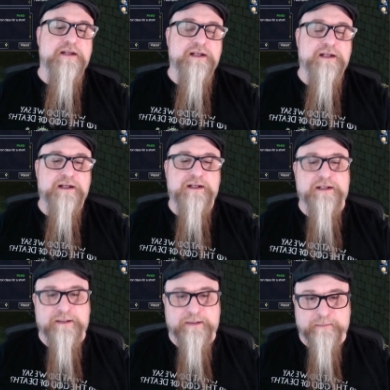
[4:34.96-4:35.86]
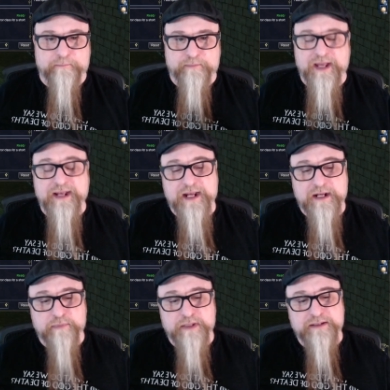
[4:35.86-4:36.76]
uh, aa
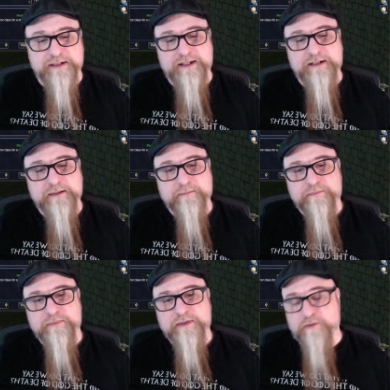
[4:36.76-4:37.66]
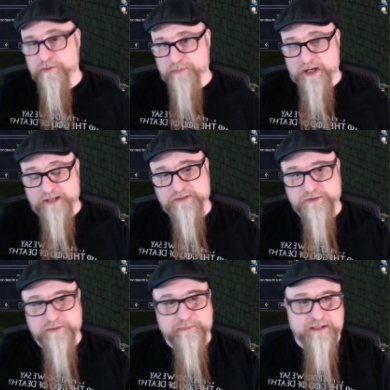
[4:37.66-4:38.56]
ability or
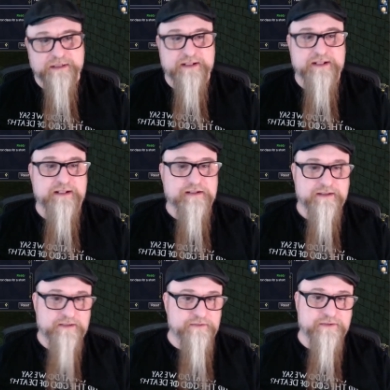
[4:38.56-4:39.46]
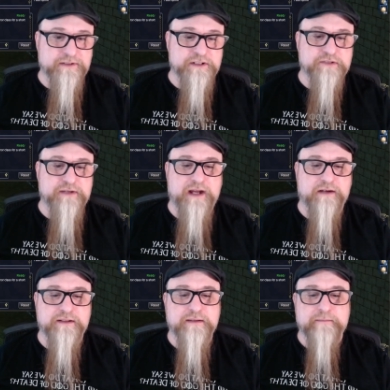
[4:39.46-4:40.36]
monster ability if you're in a shroud